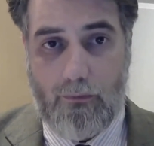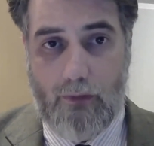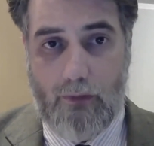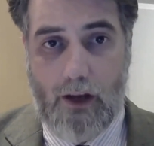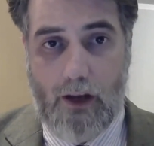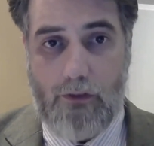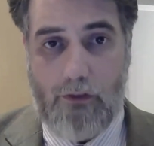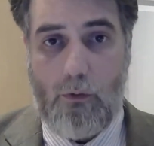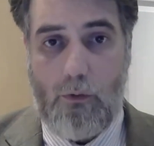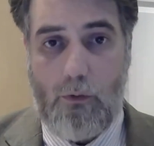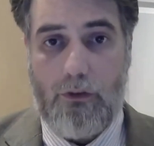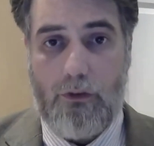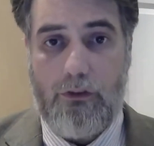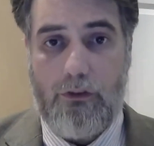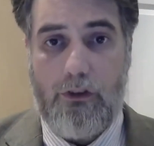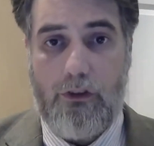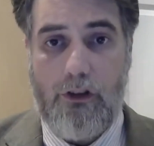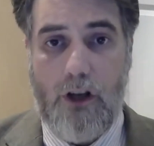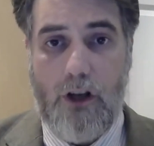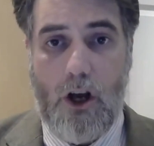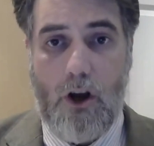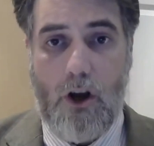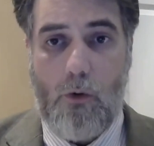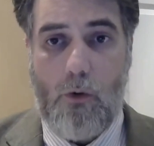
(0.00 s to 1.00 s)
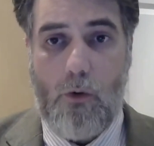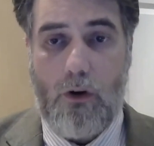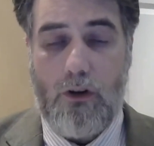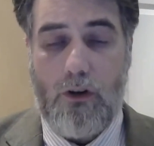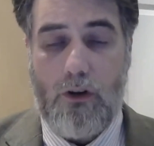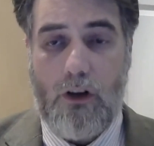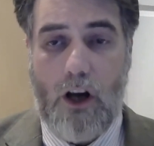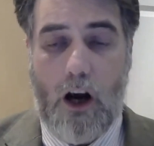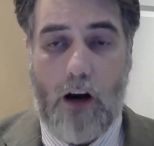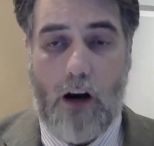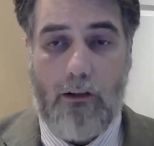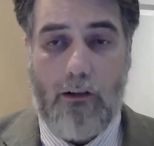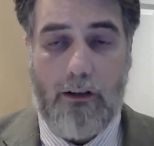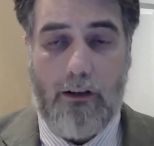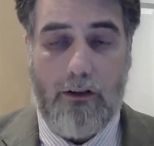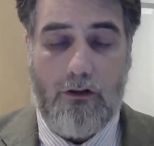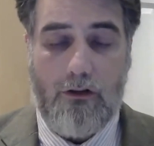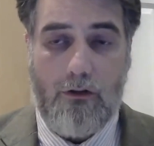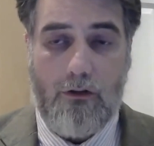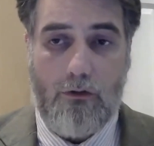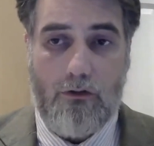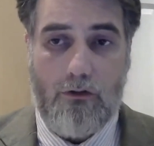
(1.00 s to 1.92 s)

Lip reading: If you want to know what courage